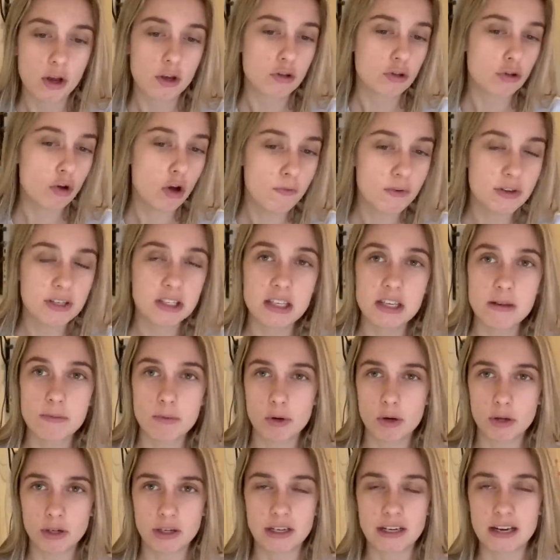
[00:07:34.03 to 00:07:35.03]
So obviously we're
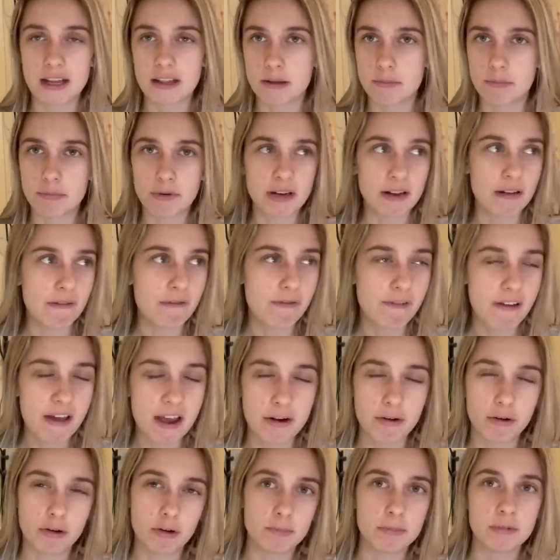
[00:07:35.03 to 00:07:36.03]
looking at the brilliant
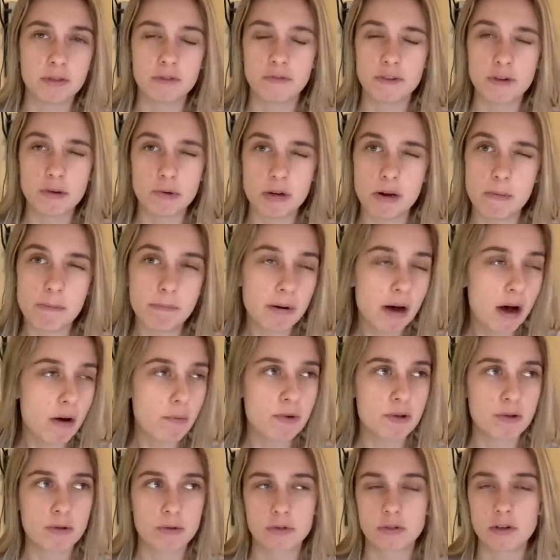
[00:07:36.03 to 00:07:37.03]
Feyenoord midfielder, but
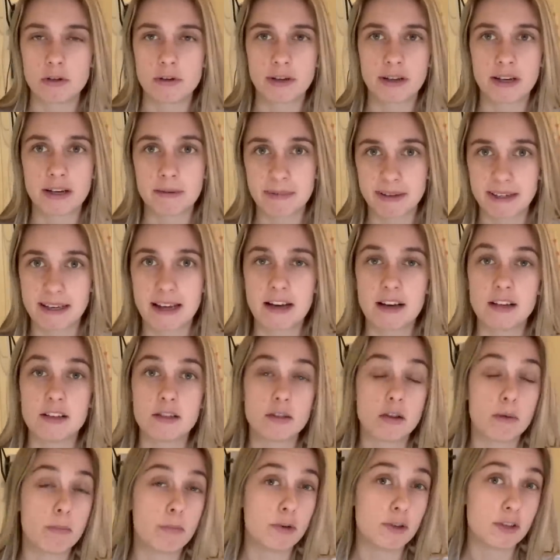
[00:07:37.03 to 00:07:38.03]
we're also looking at
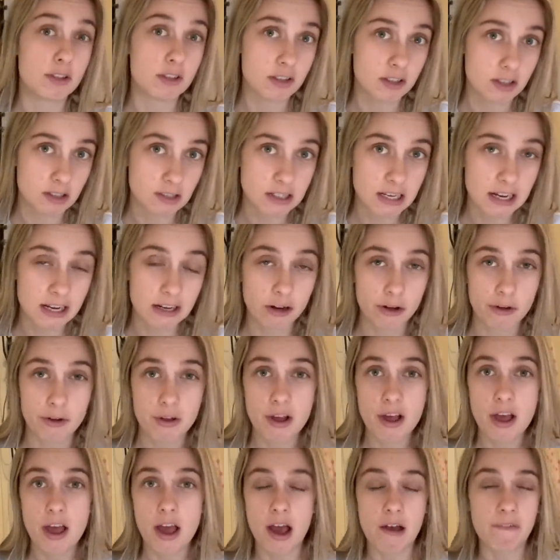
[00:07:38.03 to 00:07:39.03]
McAllister and Moises Caicedo.
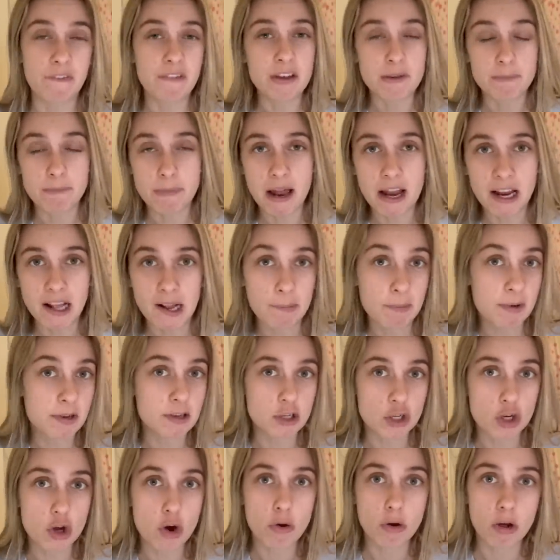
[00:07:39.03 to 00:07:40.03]
I think Bellingham and
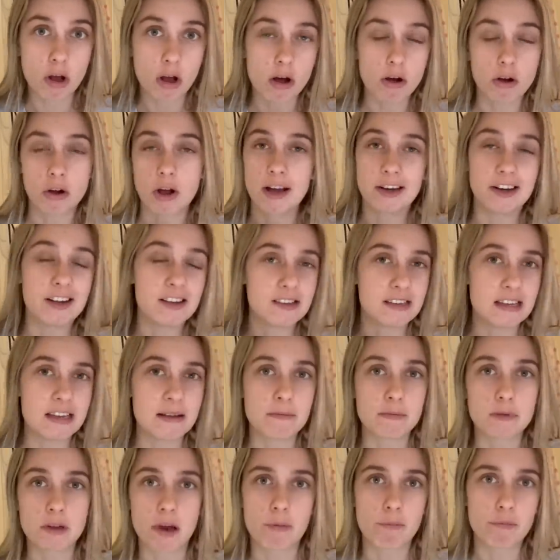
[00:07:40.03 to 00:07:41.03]
De Jong are kind of
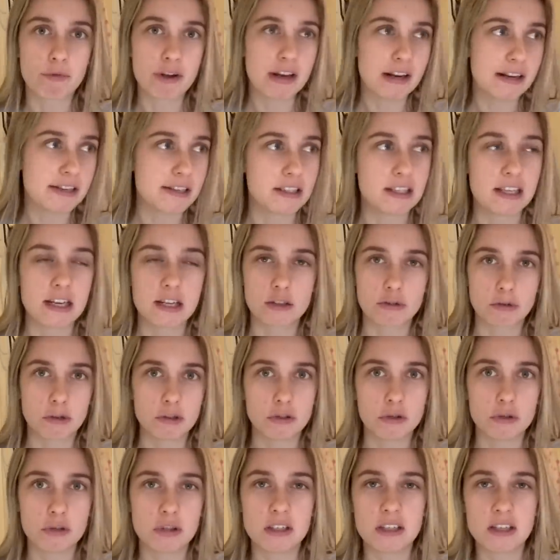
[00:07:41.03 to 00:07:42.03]
deemed unrealistic. So I
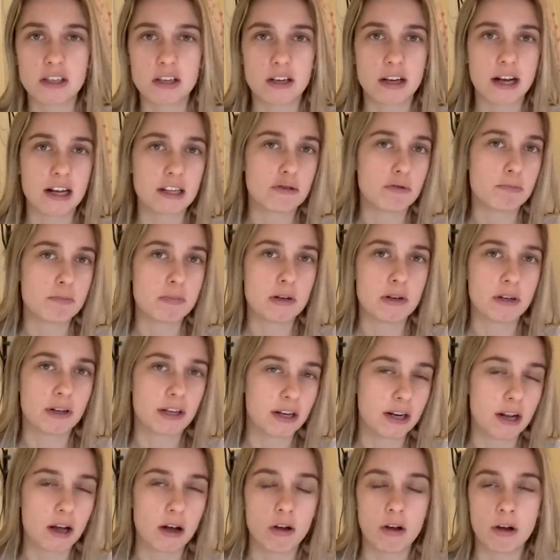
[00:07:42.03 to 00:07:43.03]
do think United will be
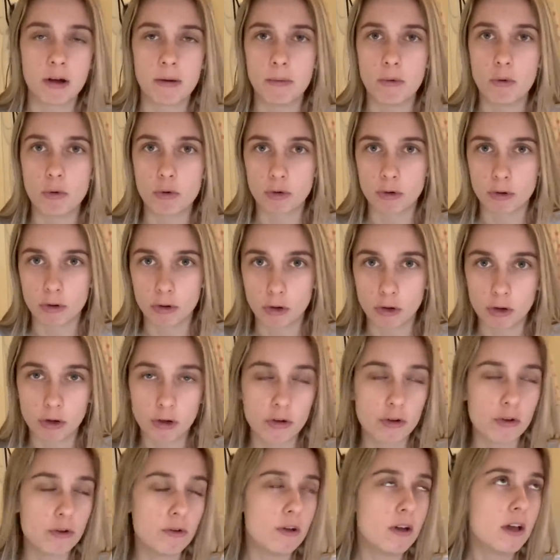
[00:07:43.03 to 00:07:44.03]
looking at Orkun
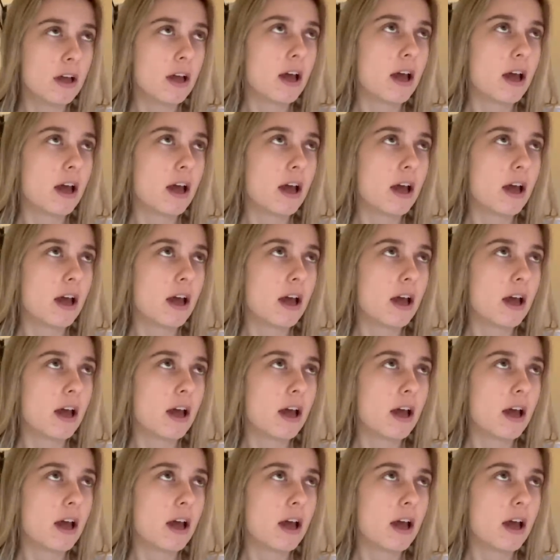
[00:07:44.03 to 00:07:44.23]
Kokcu,